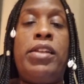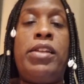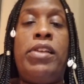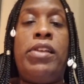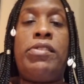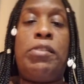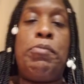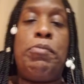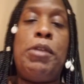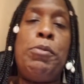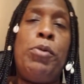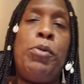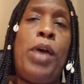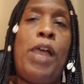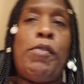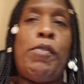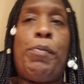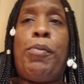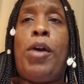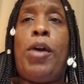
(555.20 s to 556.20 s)
this. And people
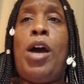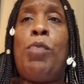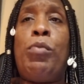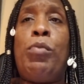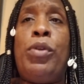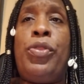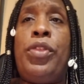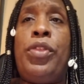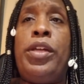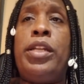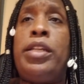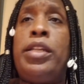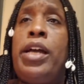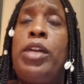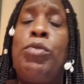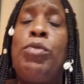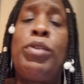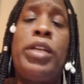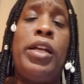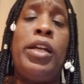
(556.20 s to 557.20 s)
have a problem with it, and I
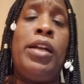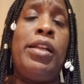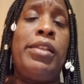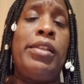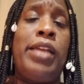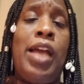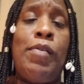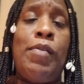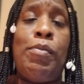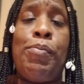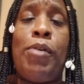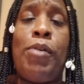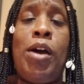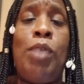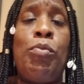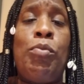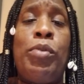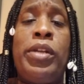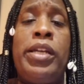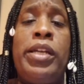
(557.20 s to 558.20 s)
don't care that they have a
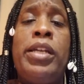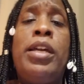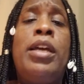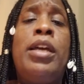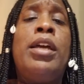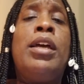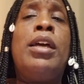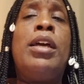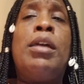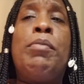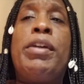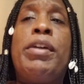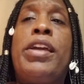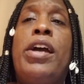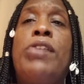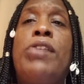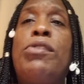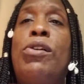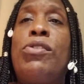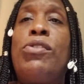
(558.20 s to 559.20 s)
problem with it
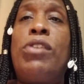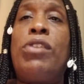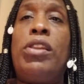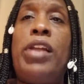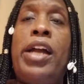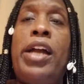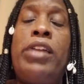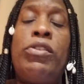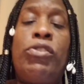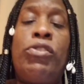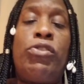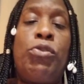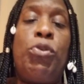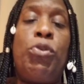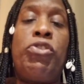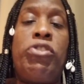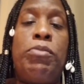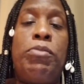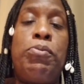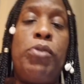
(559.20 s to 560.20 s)
because there's a lot of
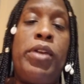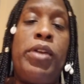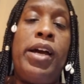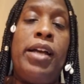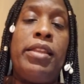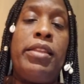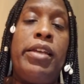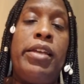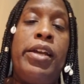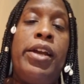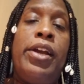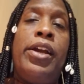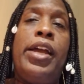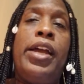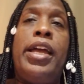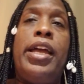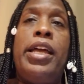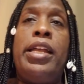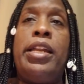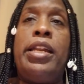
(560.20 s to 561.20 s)
distortion put out there.
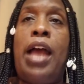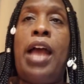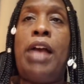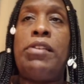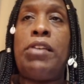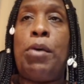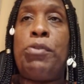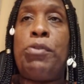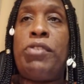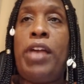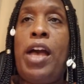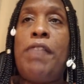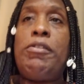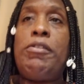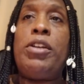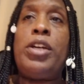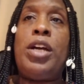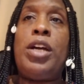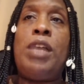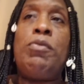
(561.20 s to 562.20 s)
And as I was having
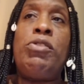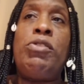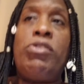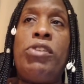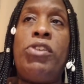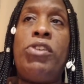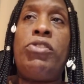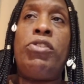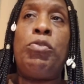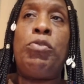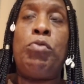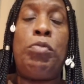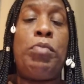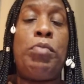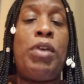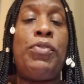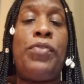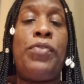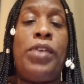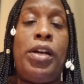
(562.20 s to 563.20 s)
a conversation with
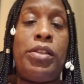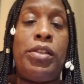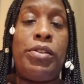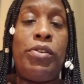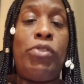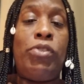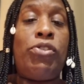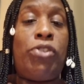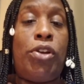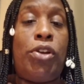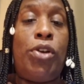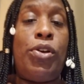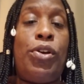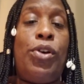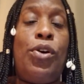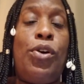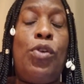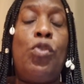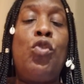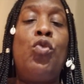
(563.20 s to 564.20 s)
my father,
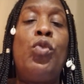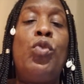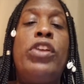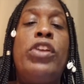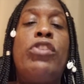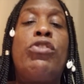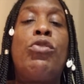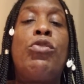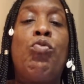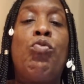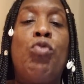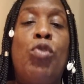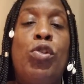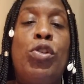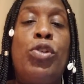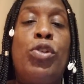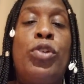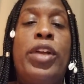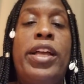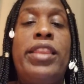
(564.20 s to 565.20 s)
Shango, who is the
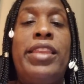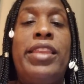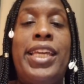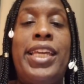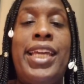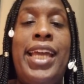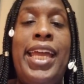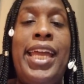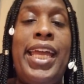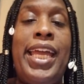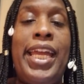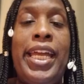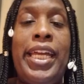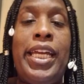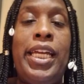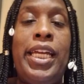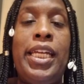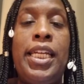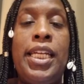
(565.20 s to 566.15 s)
ruler and the king